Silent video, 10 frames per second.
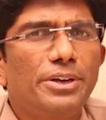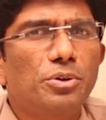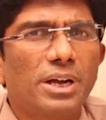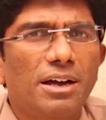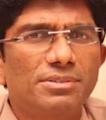when
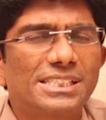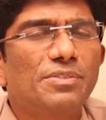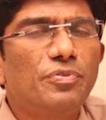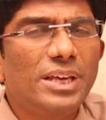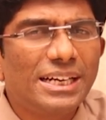you have
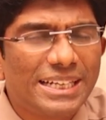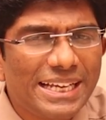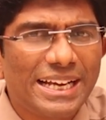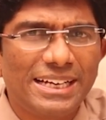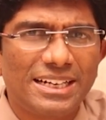severe
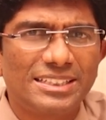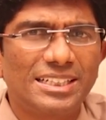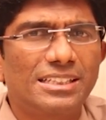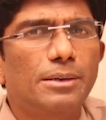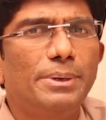
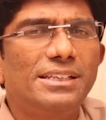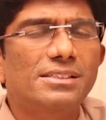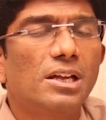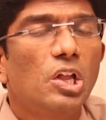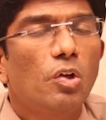dehydration, that
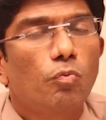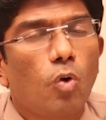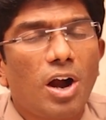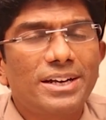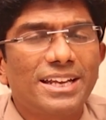means
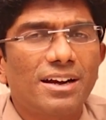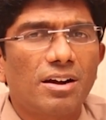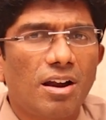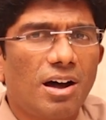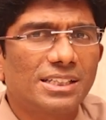water
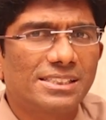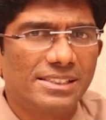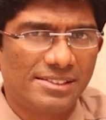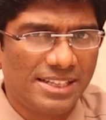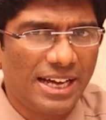loss
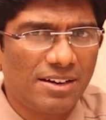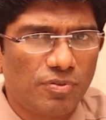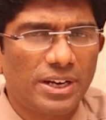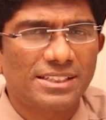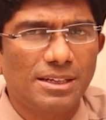is there.
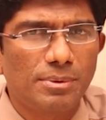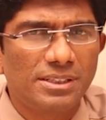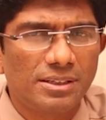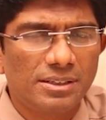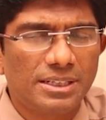For
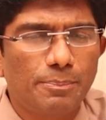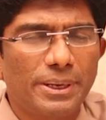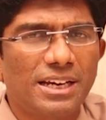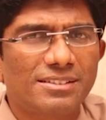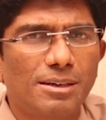example,
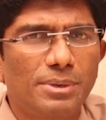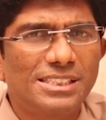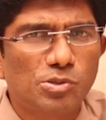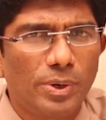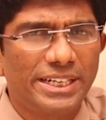typical example
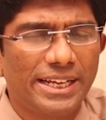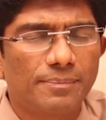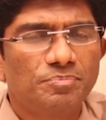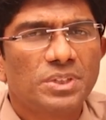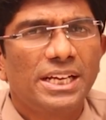is
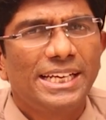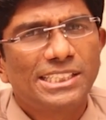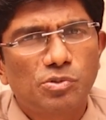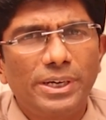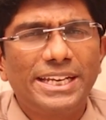sweating.
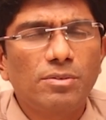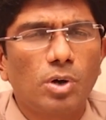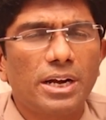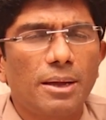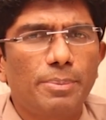In sweating,
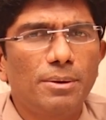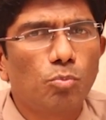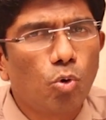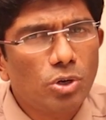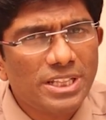what
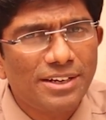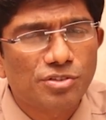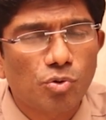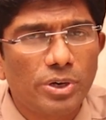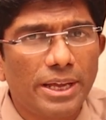happens? More than
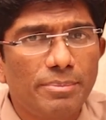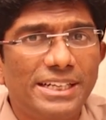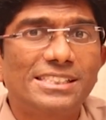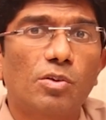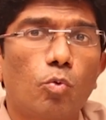sodium,
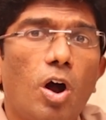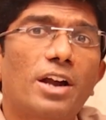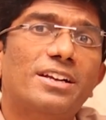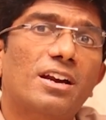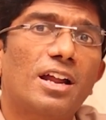it is a
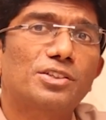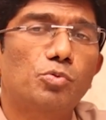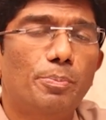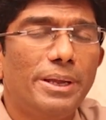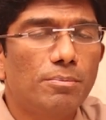water loss
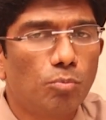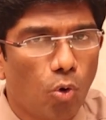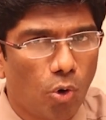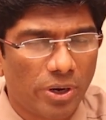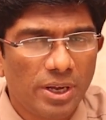would be
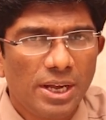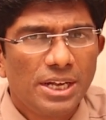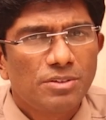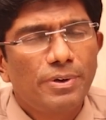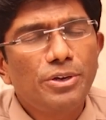more.
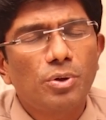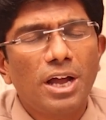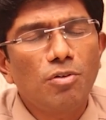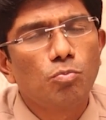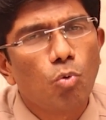When you
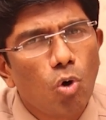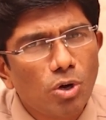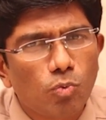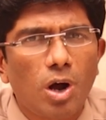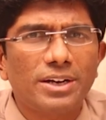have
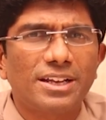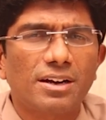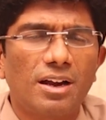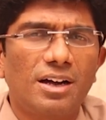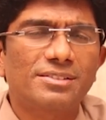more water
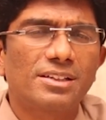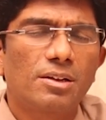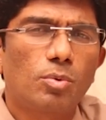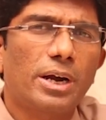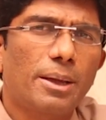loss,
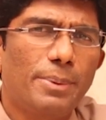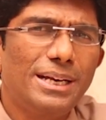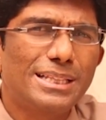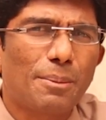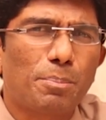what
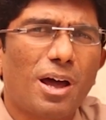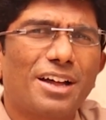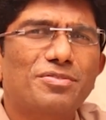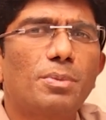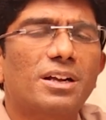happens? The
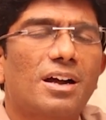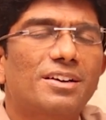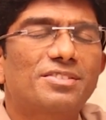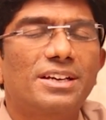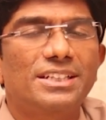plasma
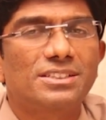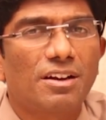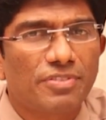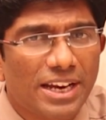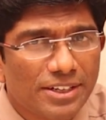concentration
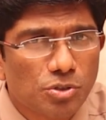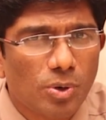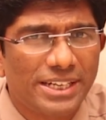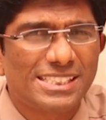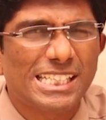of
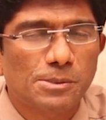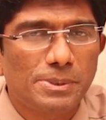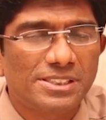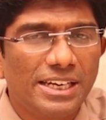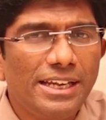electrolytes,
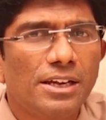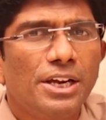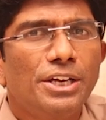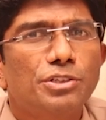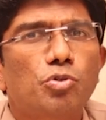especially
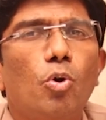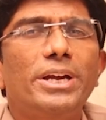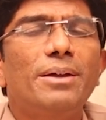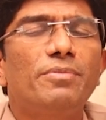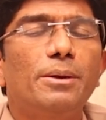
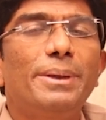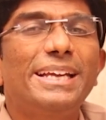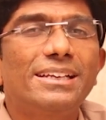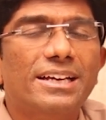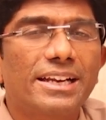sodium, will be
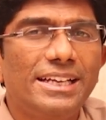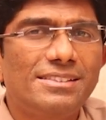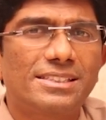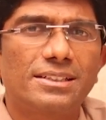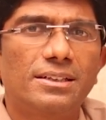
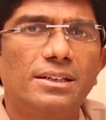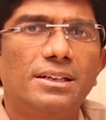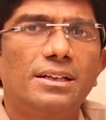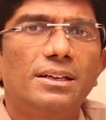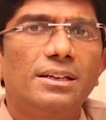increased
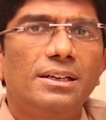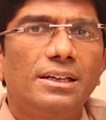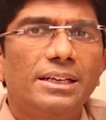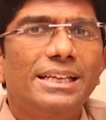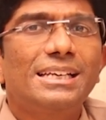
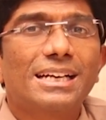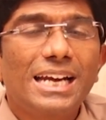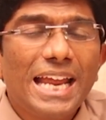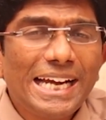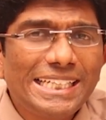in
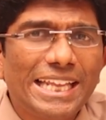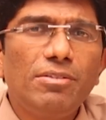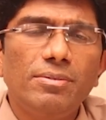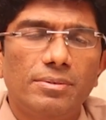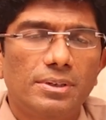
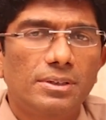relative